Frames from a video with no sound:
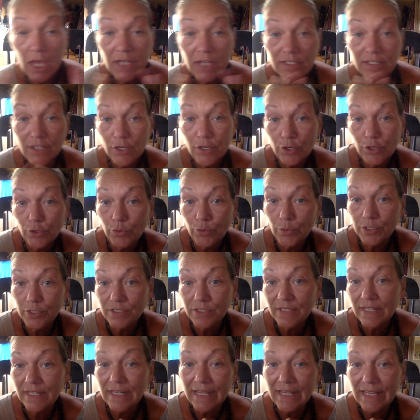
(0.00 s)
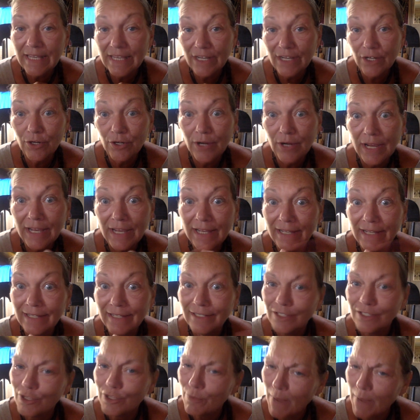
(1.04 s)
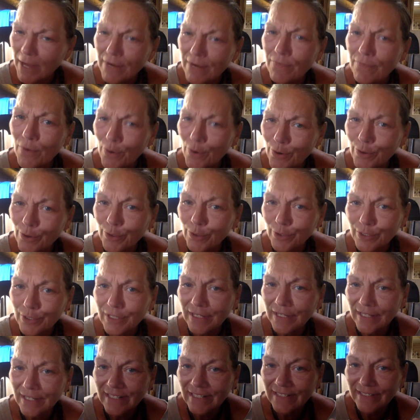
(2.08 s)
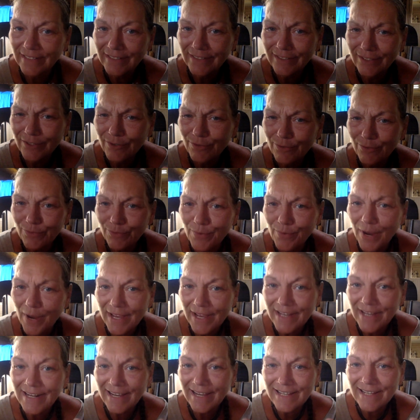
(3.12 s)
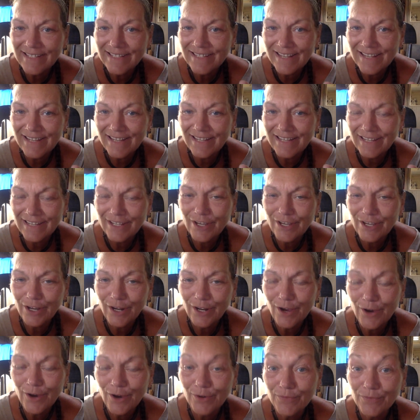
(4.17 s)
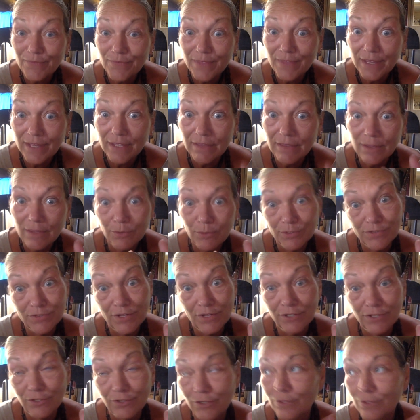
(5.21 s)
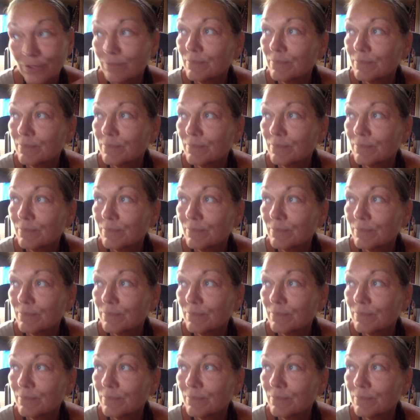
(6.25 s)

so we're sitting here, and you might have heard, and right as it cut off, that there was thunder.